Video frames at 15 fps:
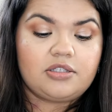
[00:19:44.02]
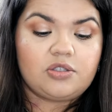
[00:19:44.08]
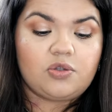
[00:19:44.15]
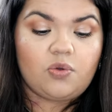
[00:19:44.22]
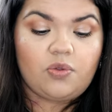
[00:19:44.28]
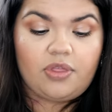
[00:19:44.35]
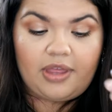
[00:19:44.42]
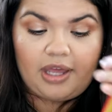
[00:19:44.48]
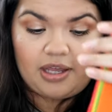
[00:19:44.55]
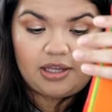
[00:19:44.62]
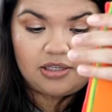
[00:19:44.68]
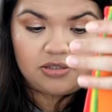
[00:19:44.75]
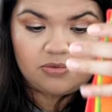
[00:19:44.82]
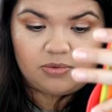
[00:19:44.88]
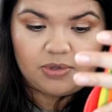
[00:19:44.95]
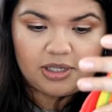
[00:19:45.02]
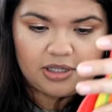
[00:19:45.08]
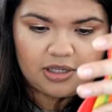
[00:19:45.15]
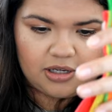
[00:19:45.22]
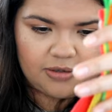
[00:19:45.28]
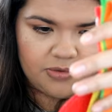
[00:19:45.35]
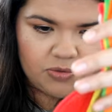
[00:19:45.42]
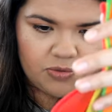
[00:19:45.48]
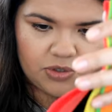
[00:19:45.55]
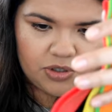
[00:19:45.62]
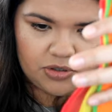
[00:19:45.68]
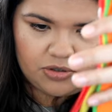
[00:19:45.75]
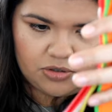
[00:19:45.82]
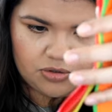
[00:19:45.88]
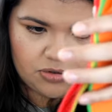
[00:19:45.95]
So that is what, they come to
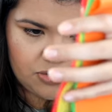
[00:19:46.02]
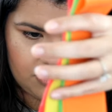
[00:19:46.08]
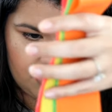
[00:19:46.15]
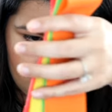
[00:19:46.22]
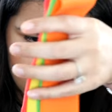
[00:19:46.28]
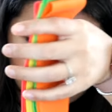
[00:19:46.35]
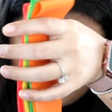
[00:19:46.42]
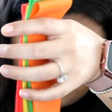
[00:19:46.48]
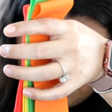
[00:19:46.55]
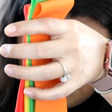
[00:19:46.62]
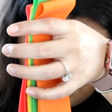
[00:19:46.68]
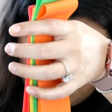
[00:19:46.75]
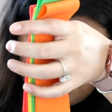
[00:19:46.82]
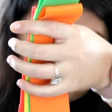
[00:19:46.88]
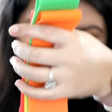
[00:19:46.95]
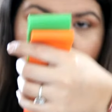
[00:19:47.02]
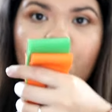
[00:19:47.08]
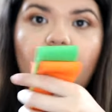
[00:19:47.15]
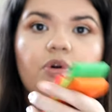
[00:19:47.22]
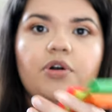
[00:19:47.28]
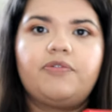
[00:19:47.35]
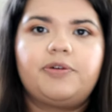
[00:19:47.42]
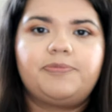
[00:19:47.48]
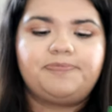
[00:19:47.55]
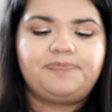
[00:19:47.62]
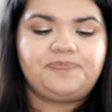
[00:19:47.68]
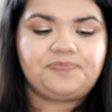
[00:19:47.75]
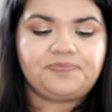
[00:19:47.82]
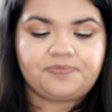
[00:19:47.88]
one, two, three, four of them.